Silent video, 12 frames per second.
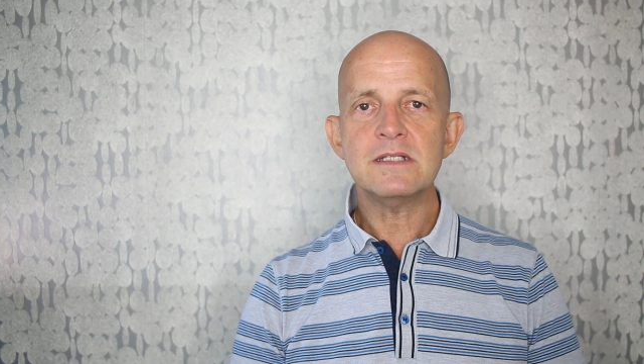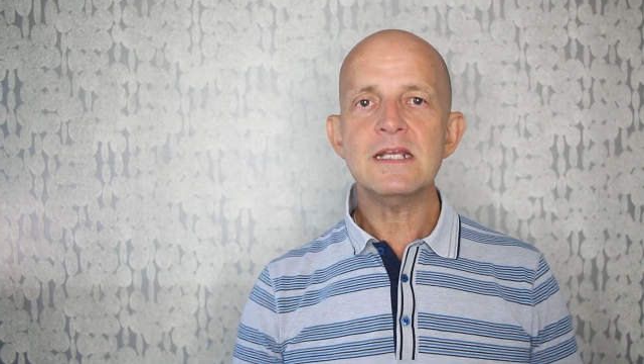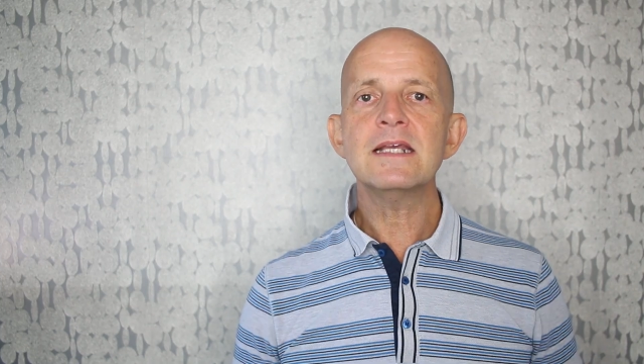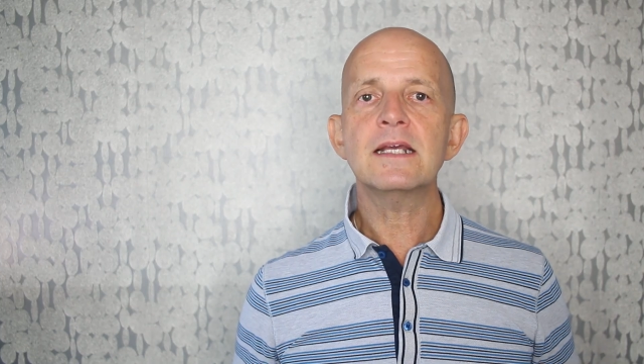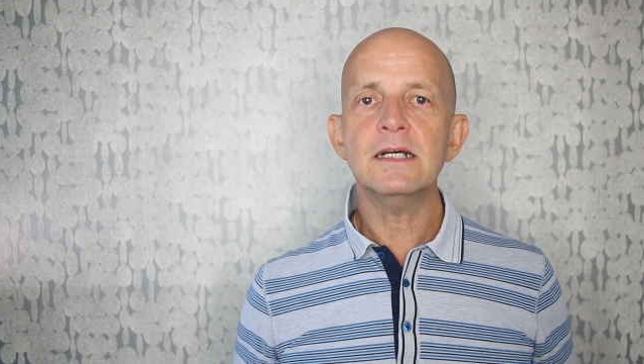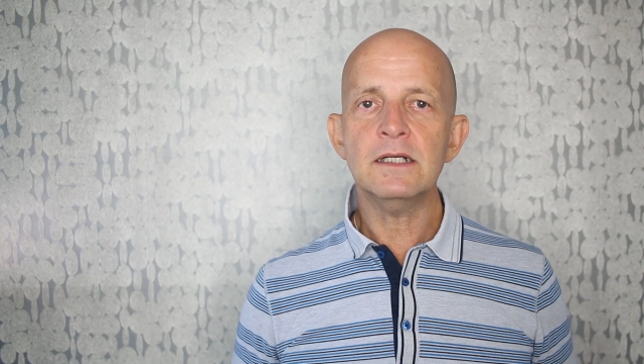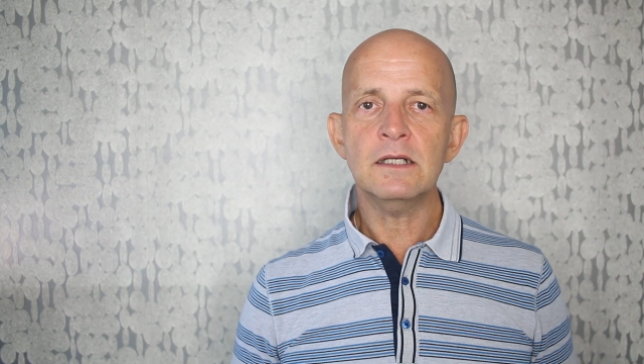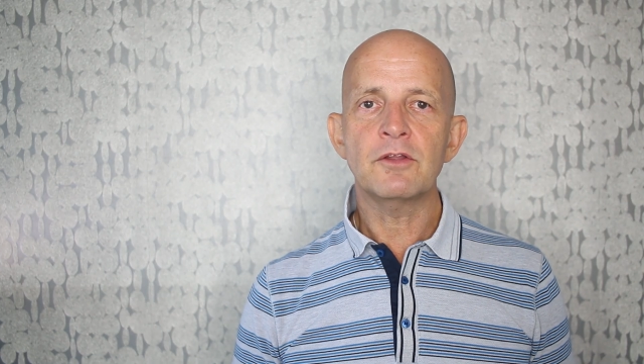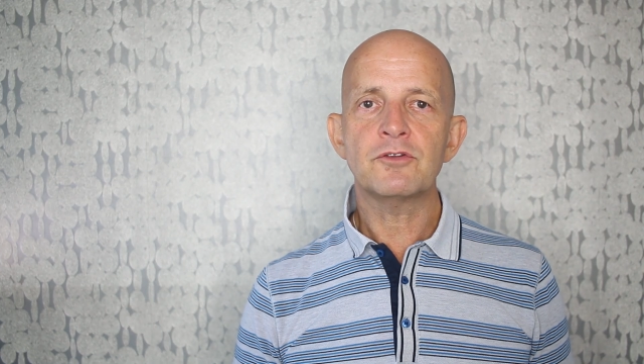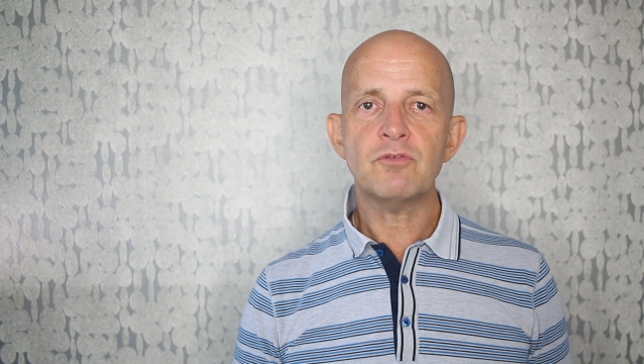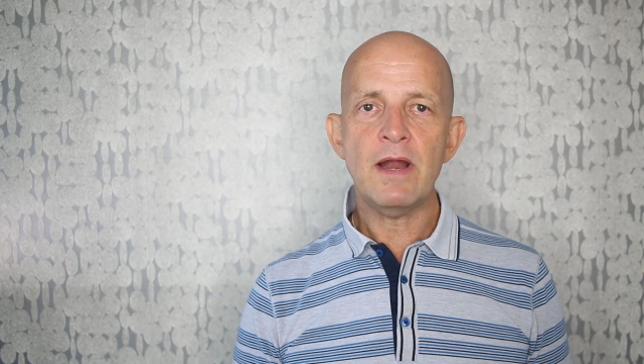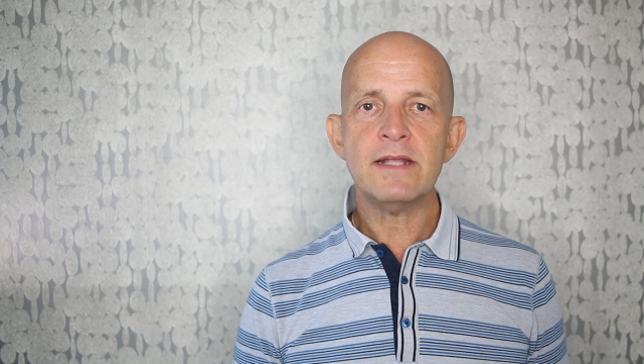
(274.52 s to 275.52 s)
Zika
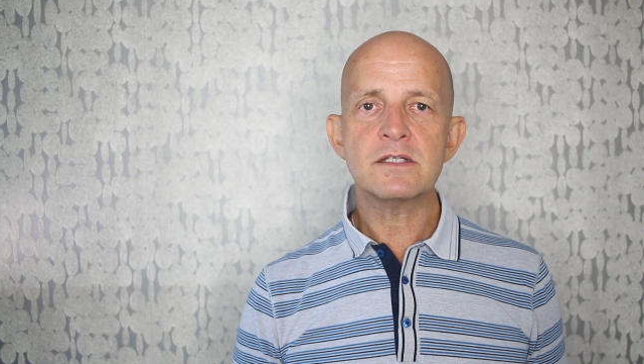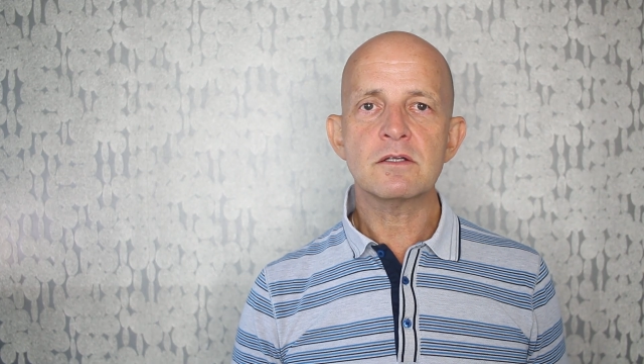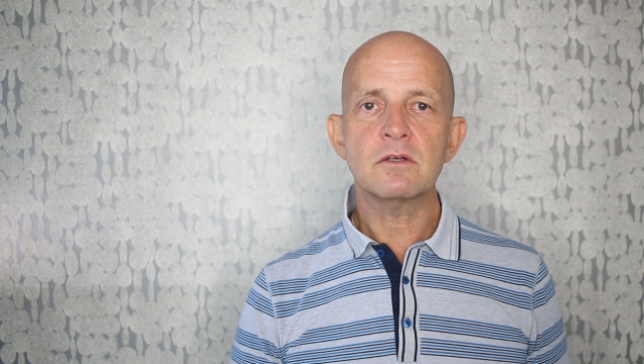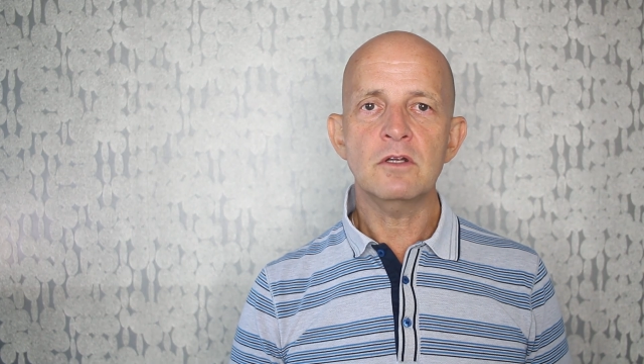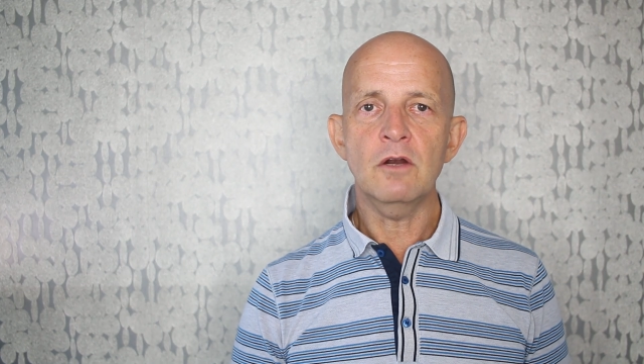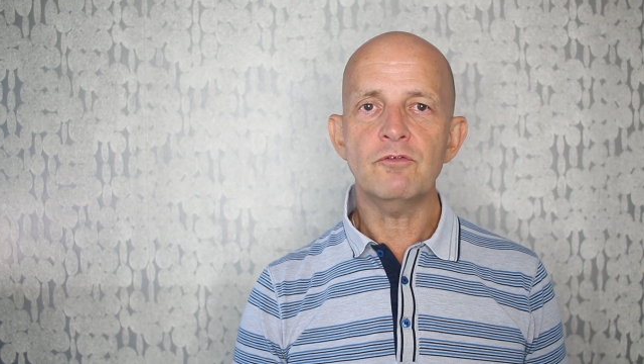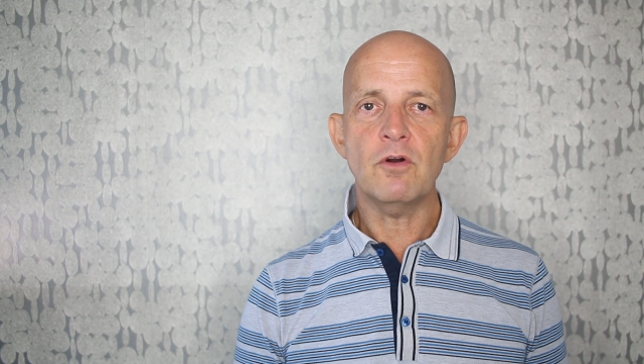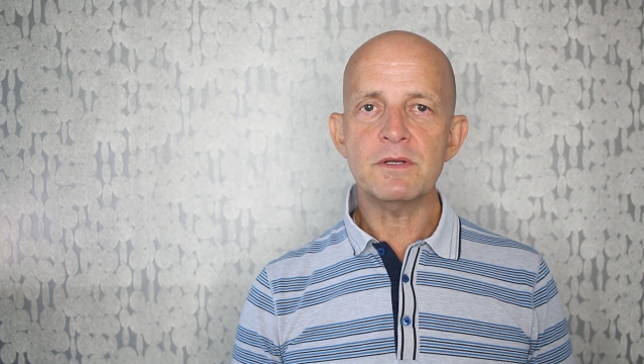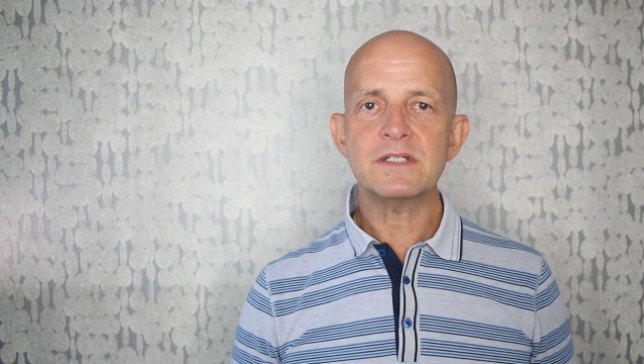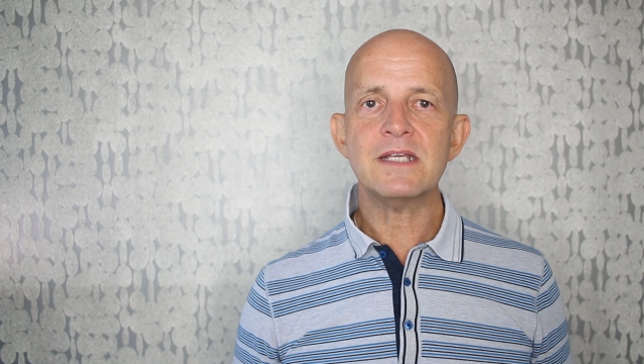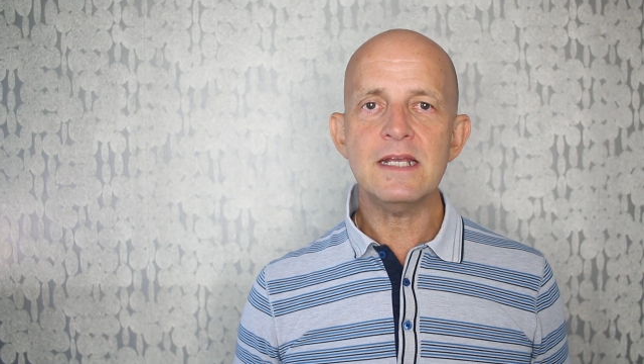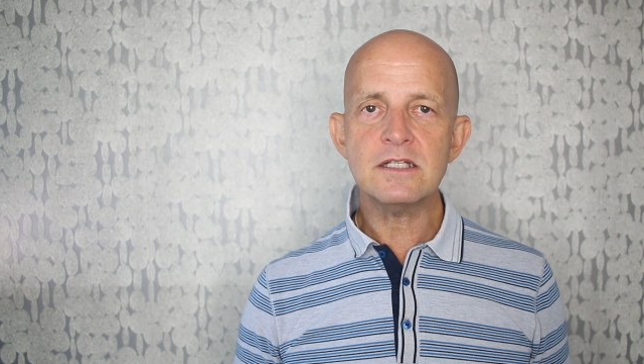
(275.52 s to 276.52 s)
threat, from
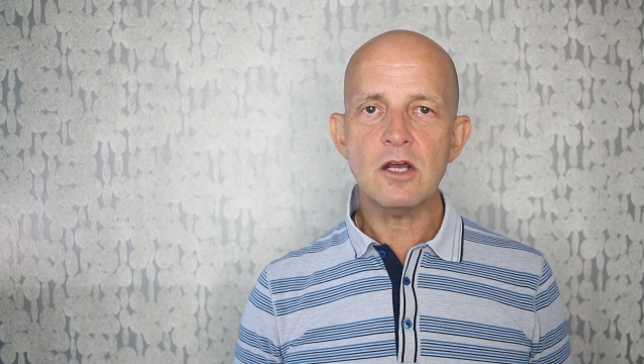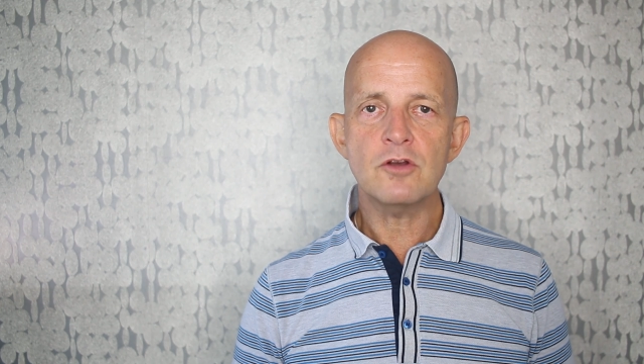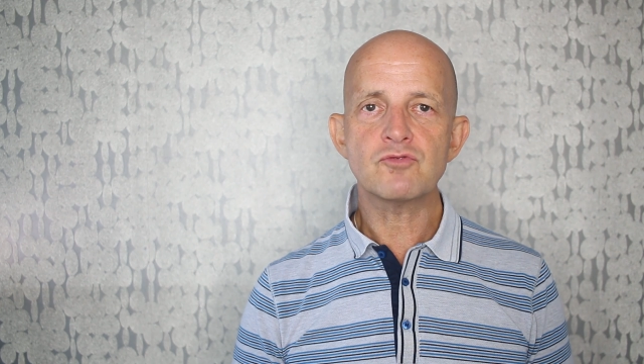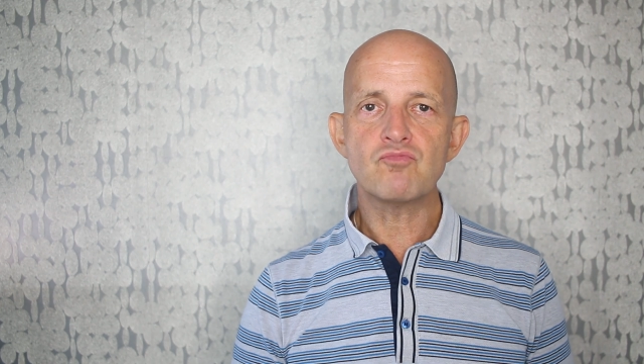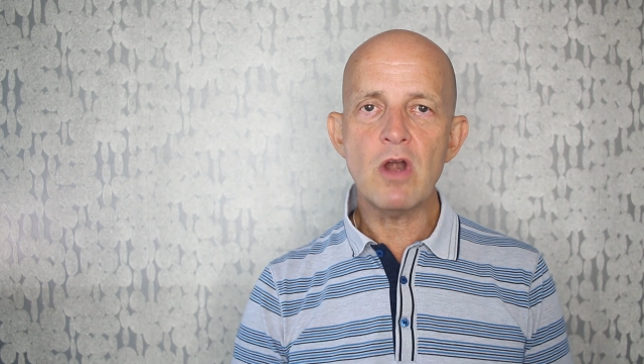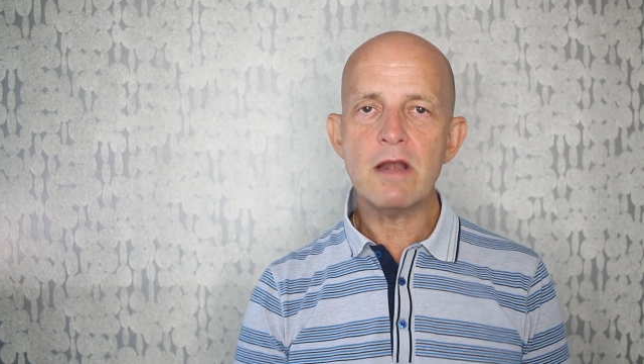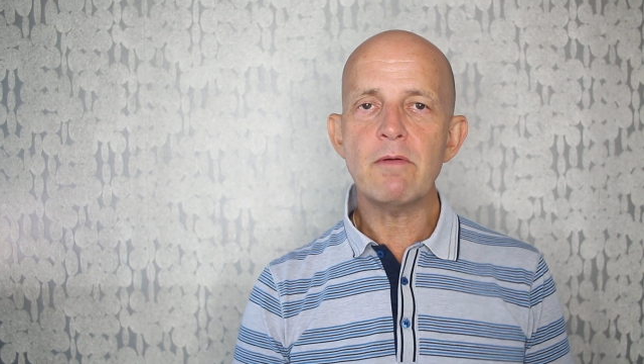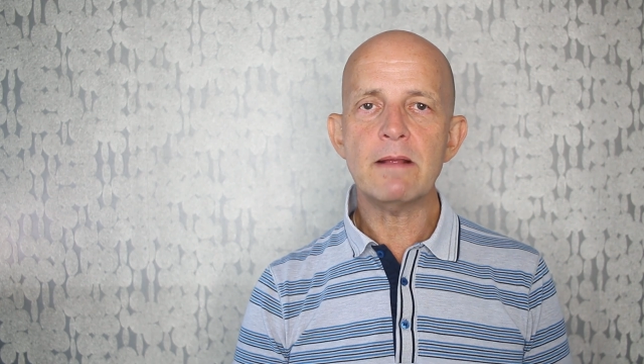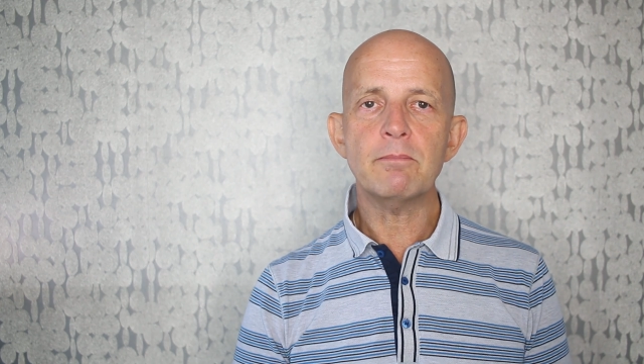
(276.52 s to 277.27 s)
mosquitoes, really, really